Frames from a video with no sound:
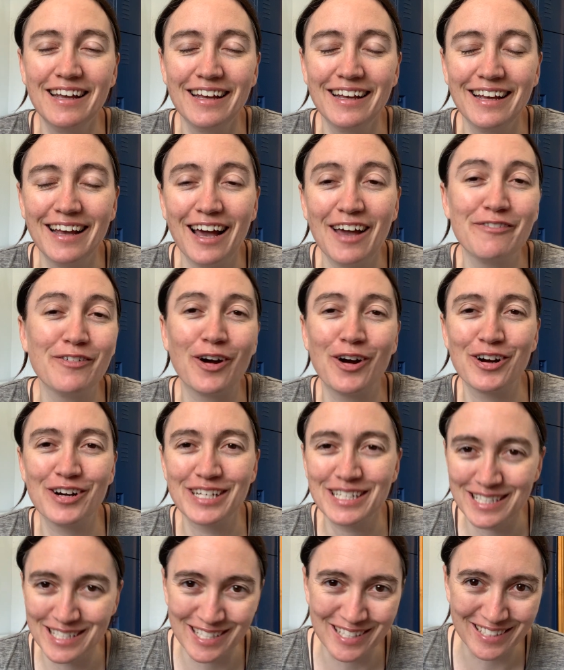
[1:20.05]
I've
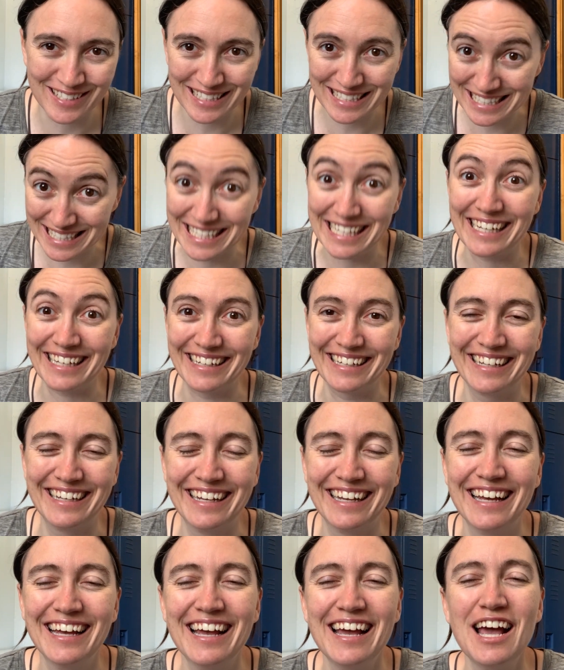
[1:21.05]
already seen
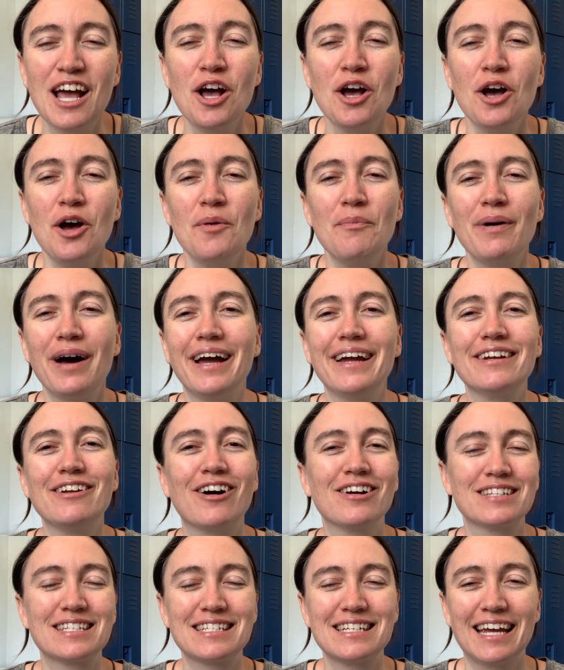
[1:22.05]
by
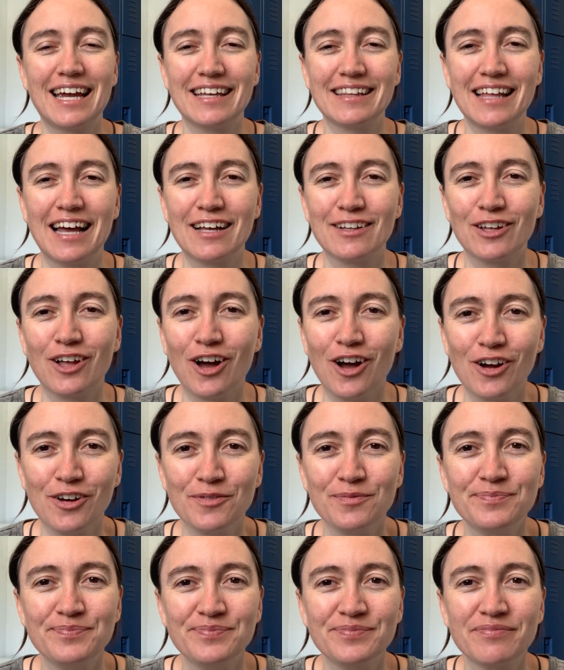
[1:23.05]
not staying that
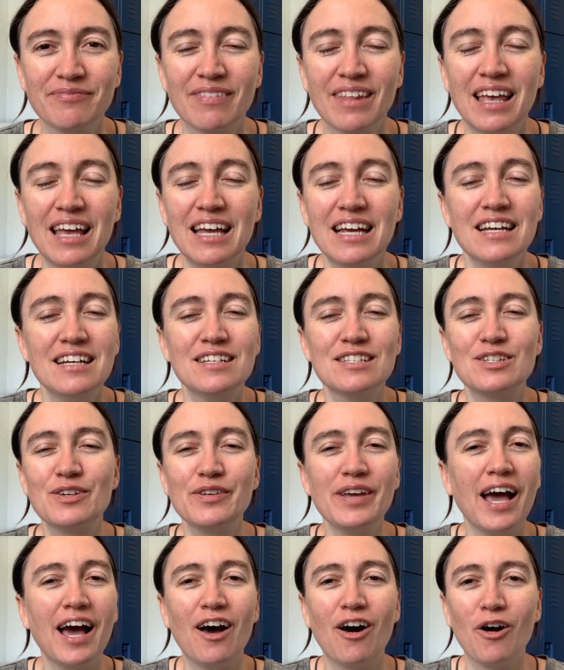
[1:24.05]
long. So
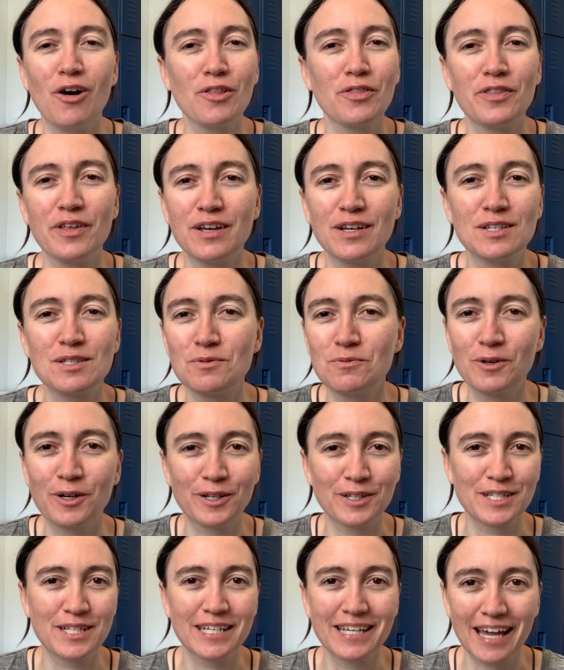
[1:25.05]
yeah, all things
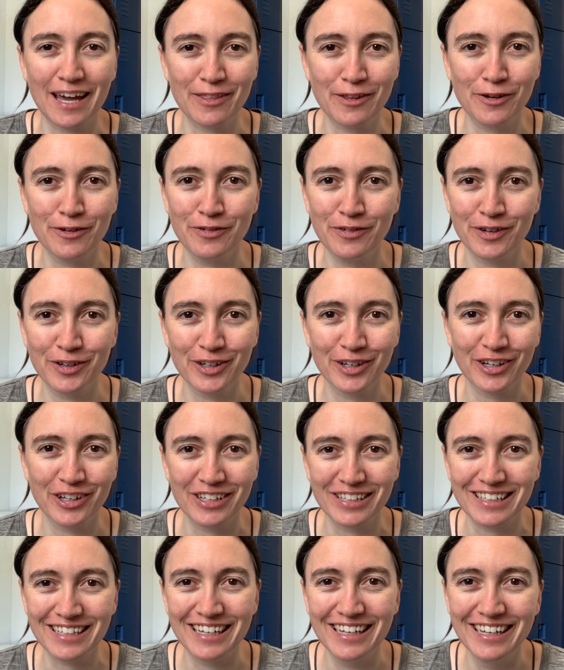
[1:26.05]
work together for
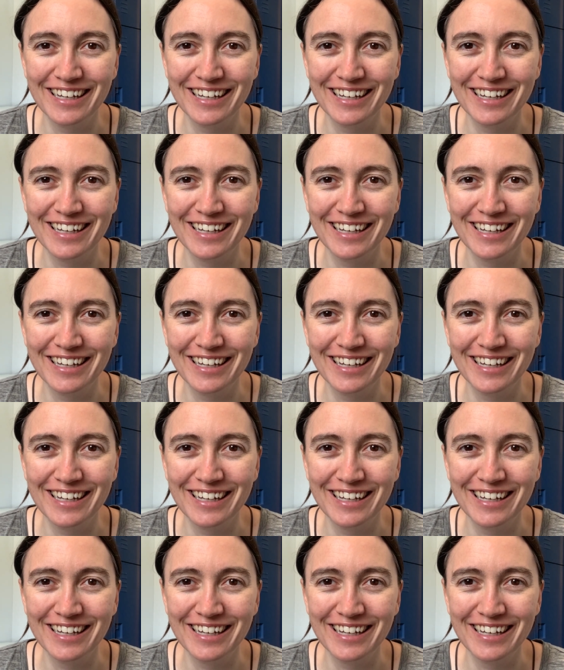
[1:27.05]
good